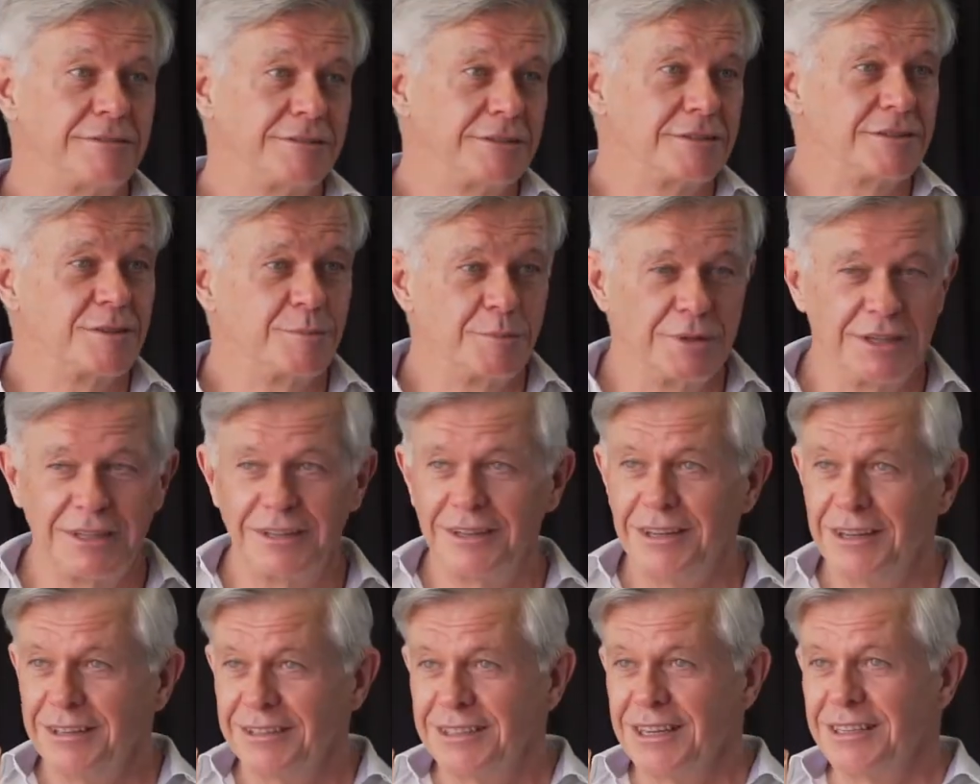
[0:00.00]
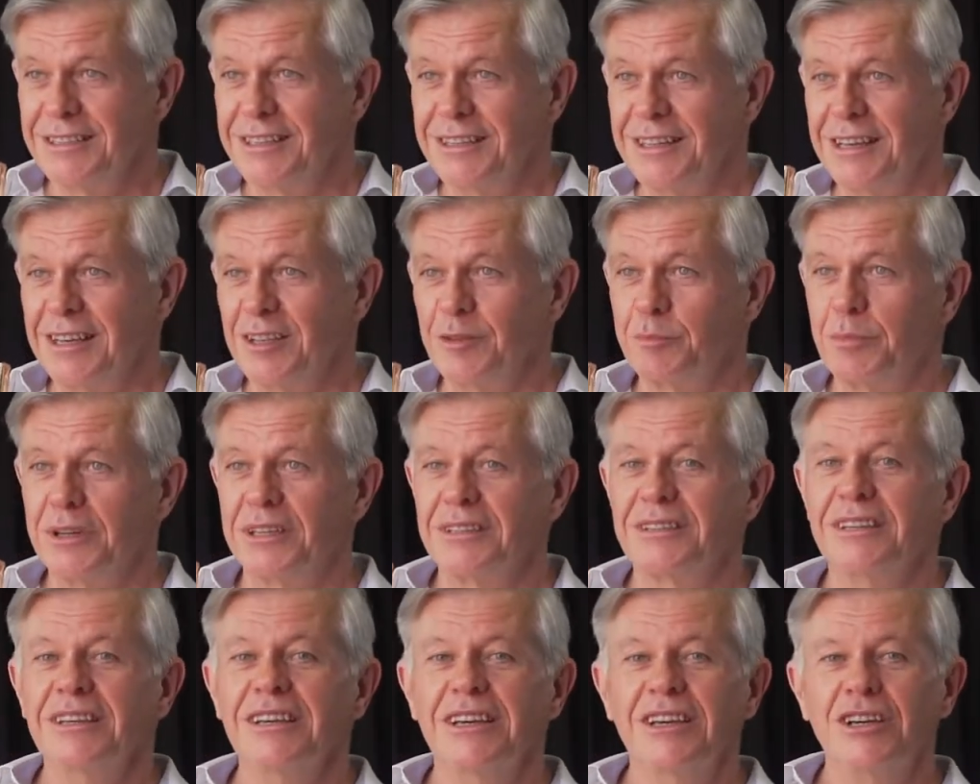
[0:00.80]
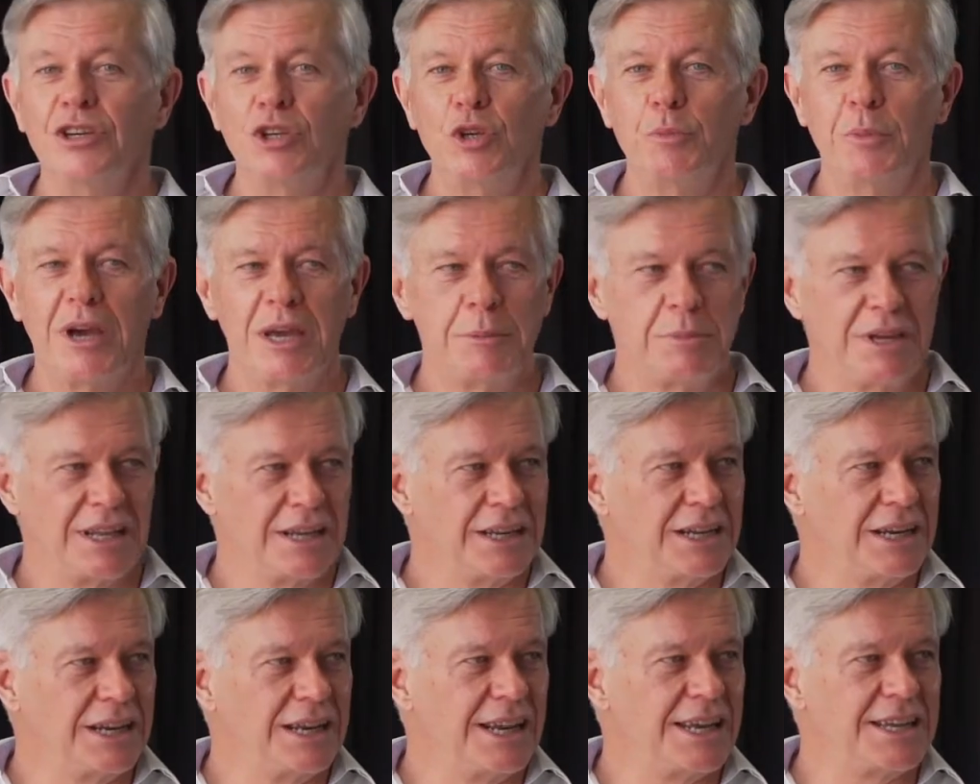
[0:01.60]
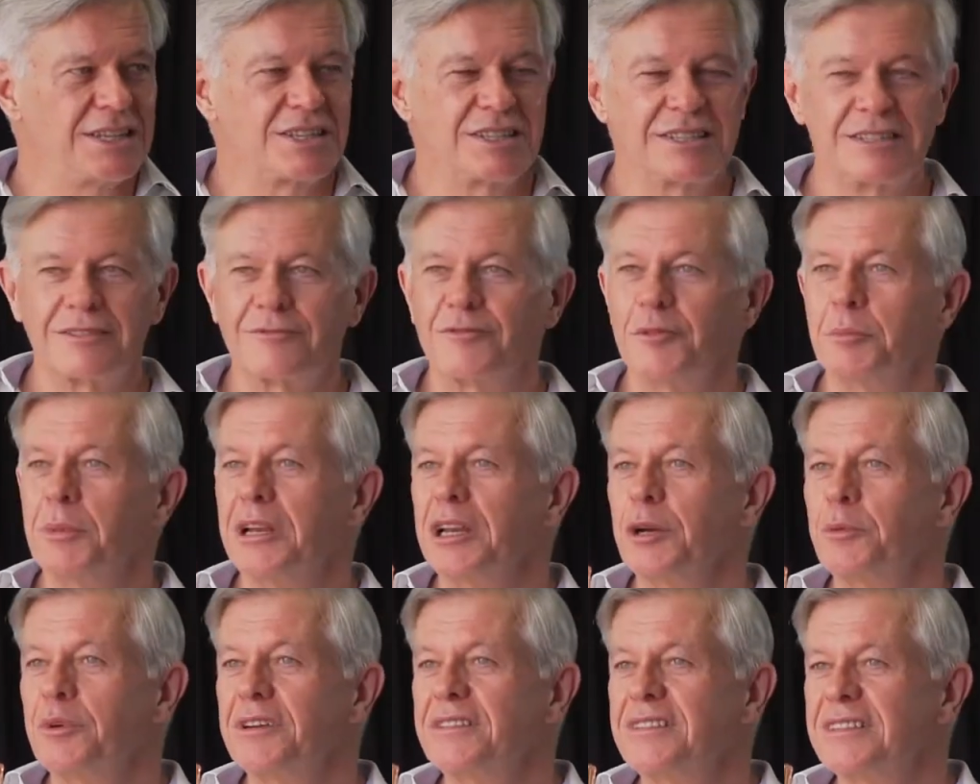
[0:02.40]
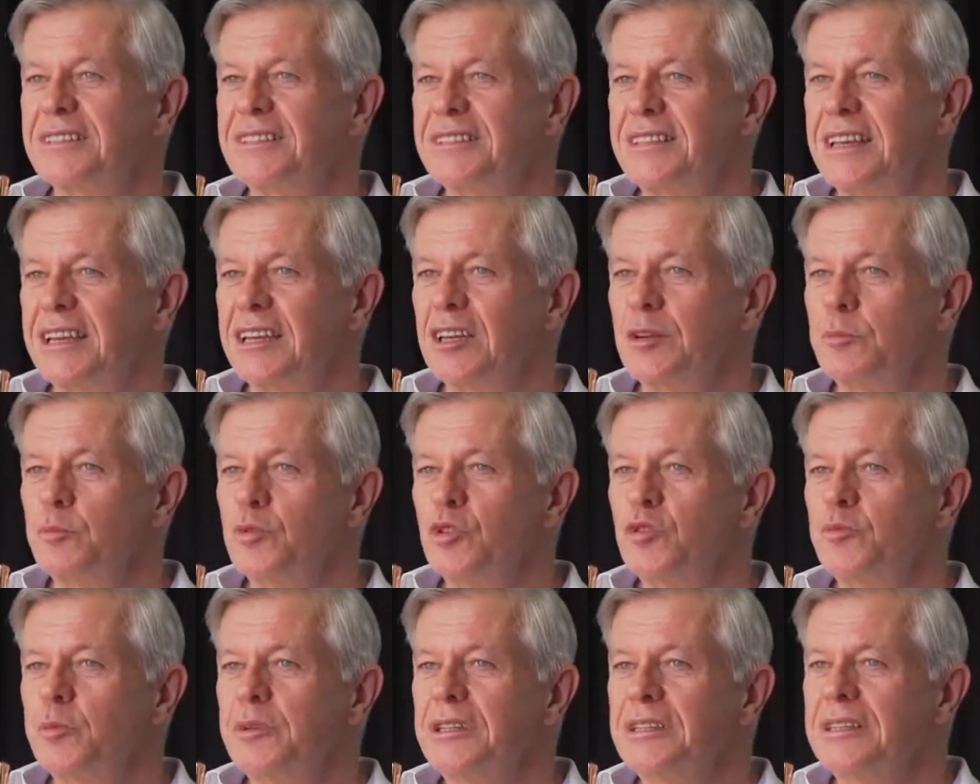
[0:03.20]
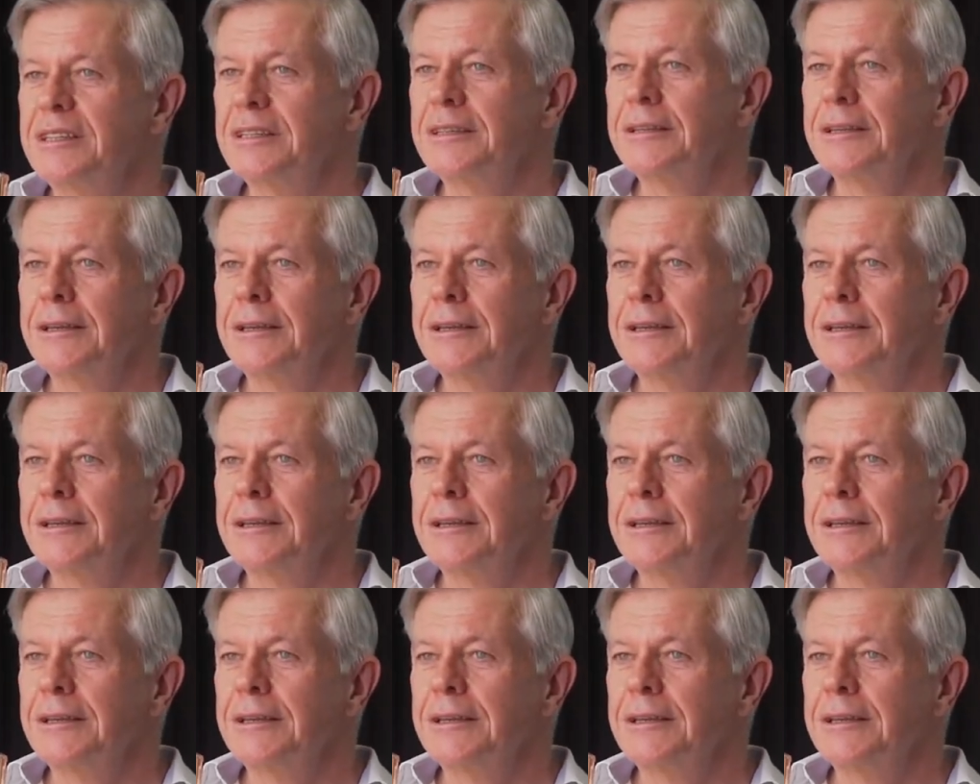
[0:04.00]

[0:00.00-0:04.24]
It's been done to death, but you may be a little less familiar with the second movement.